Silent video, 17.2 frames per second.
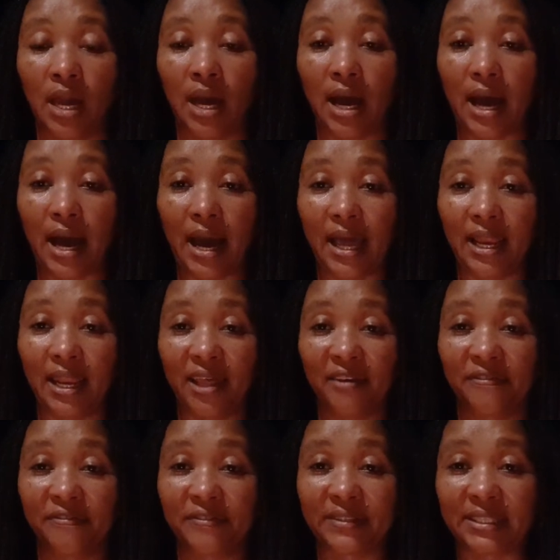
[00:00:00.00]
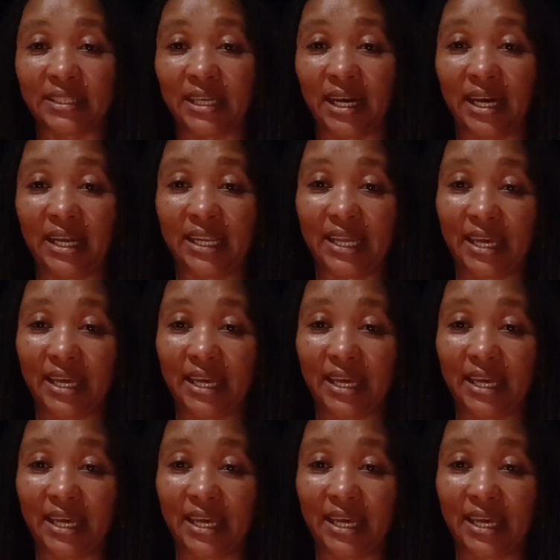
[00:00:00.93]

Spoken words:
I left an